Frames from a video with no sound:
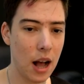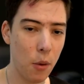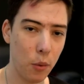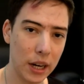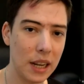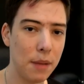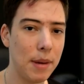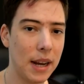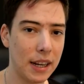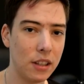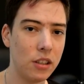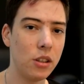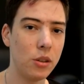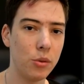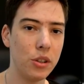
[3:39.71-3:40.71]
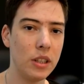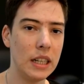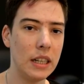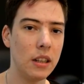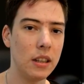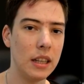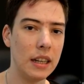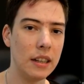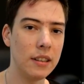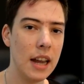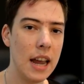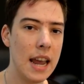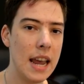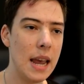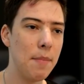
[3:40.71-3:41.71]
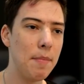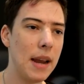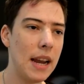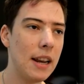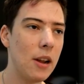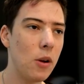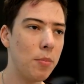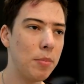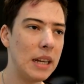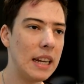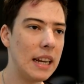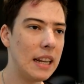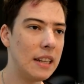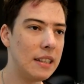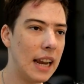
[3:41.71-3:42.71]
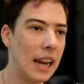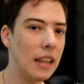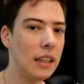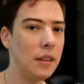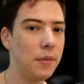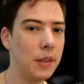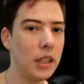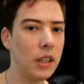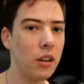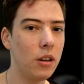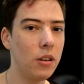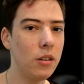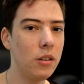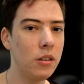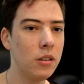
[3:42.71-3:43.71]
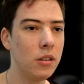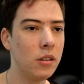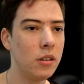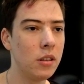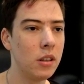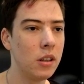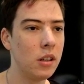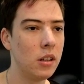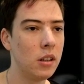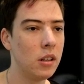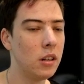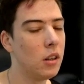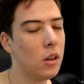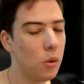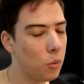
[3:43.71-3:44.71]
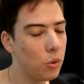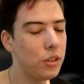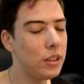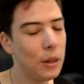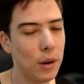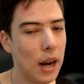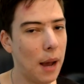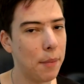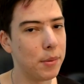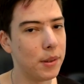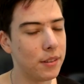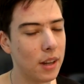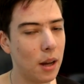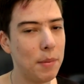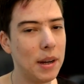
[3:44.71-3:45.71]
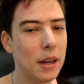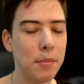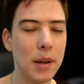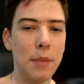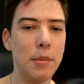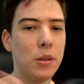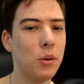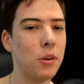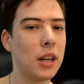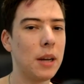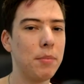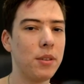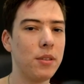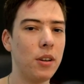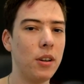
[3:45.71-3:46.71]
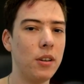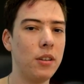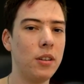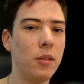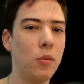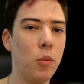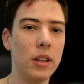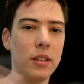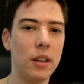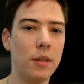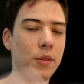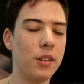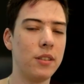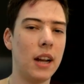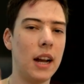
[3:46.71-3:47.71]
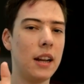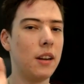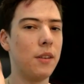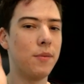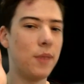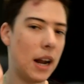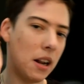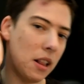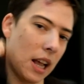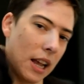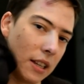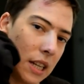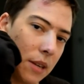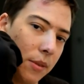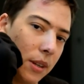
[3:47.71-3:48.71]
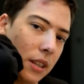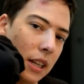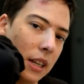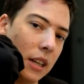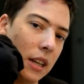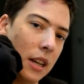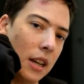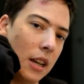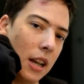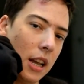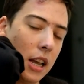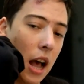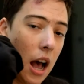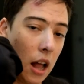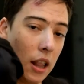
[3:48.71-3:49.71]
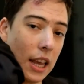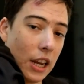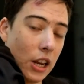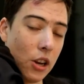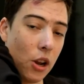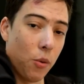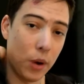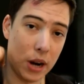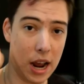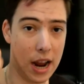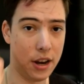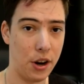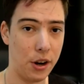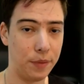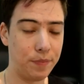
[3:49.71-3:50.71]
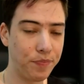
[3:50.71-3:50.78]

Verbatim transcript: I want to get back into the routine of things. It may not be a daily video. We'll see what happens. I'll make a baby talk episode once I've decided, finalized everything. I'll let you know when I know.